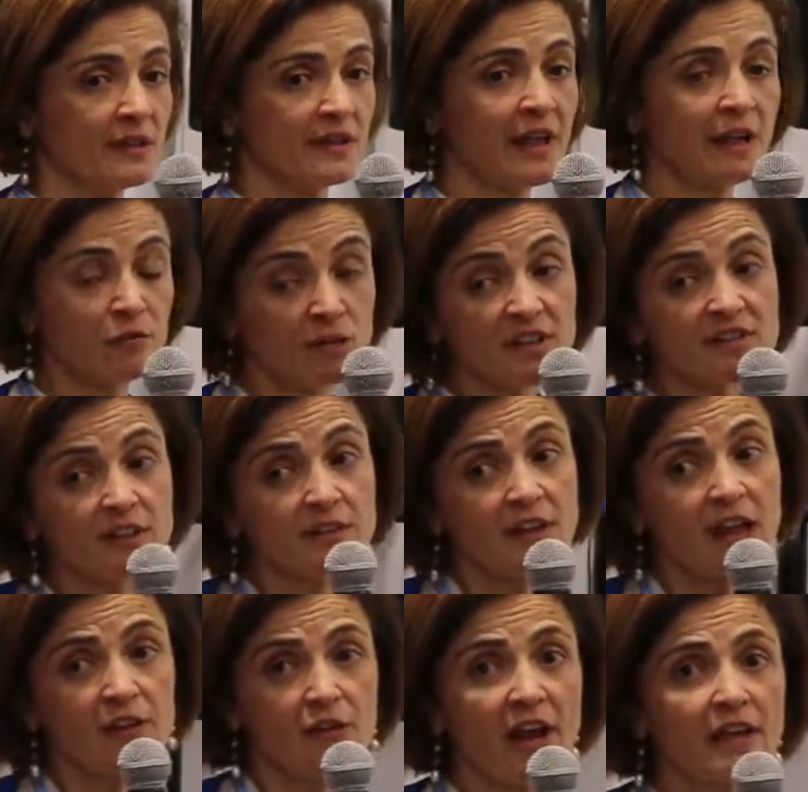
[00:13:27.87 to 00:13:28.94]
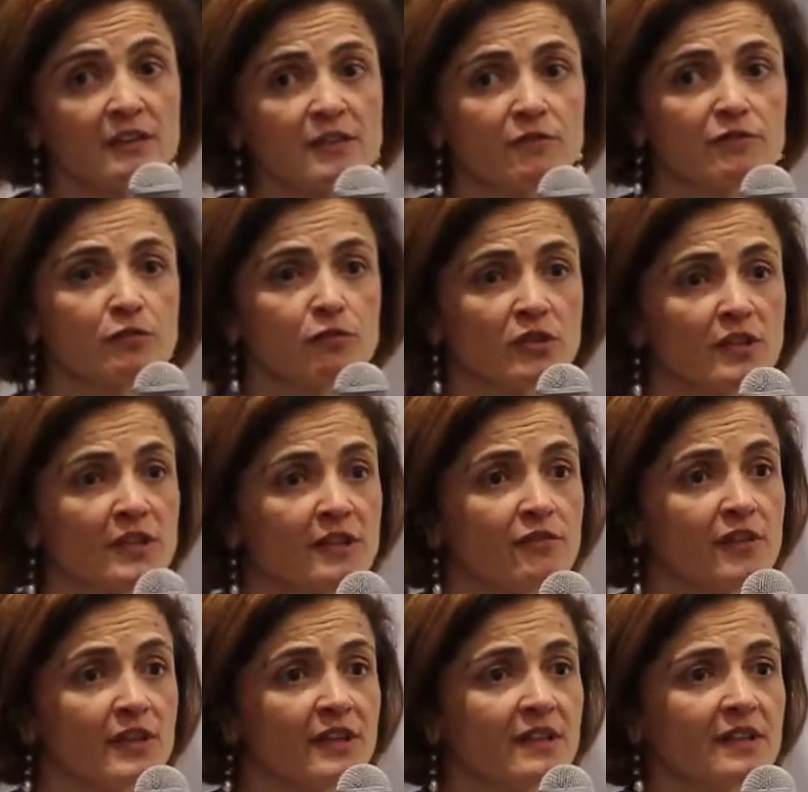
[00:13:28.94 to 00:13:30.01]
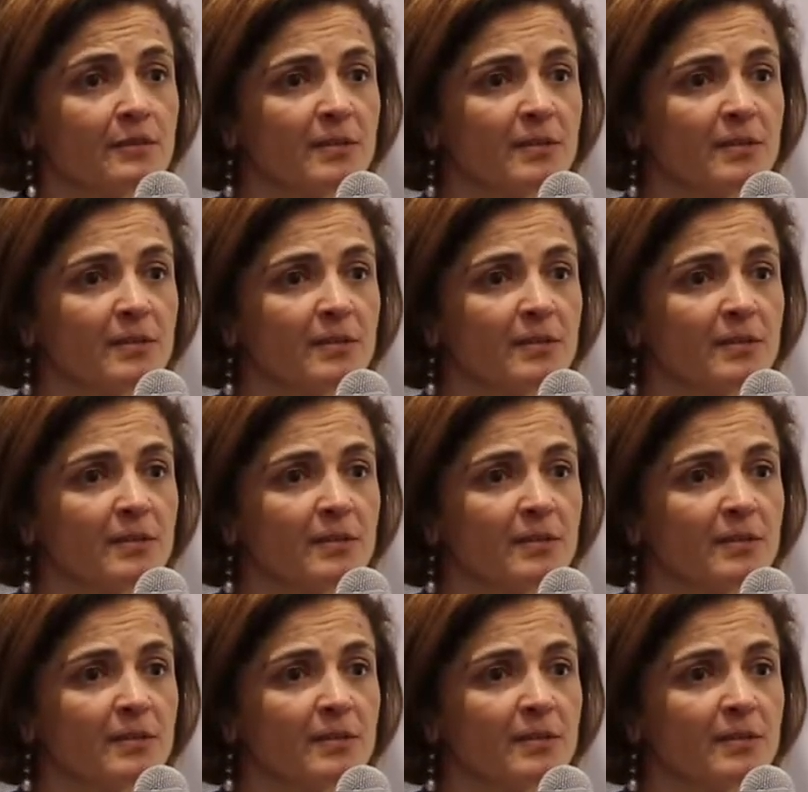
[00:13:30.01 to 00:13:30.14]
there is a directive to deliver it,